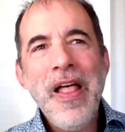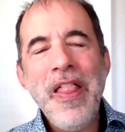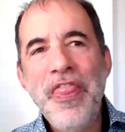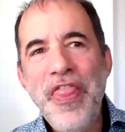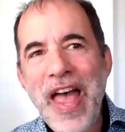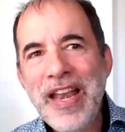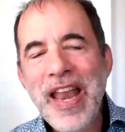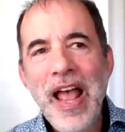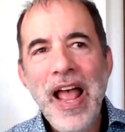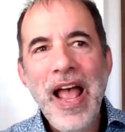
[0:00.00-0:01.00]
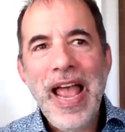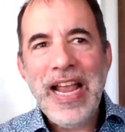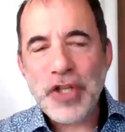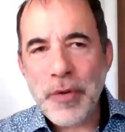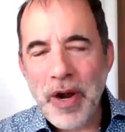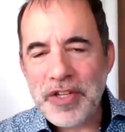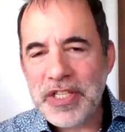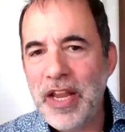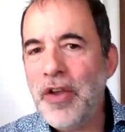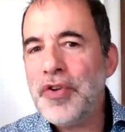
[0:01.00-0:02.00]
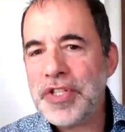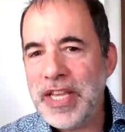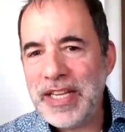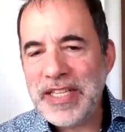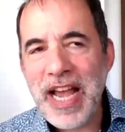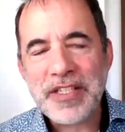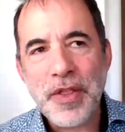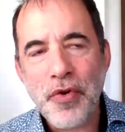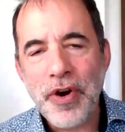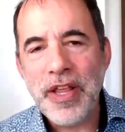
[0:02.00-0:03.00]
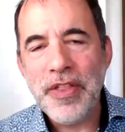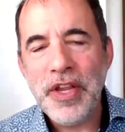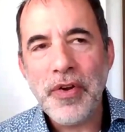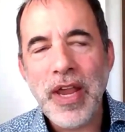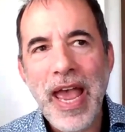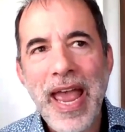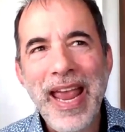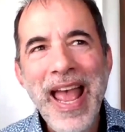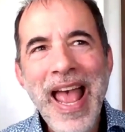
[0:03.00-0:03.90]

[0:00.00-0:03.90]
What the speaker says: then HMRC, who's the tax authority in the UK,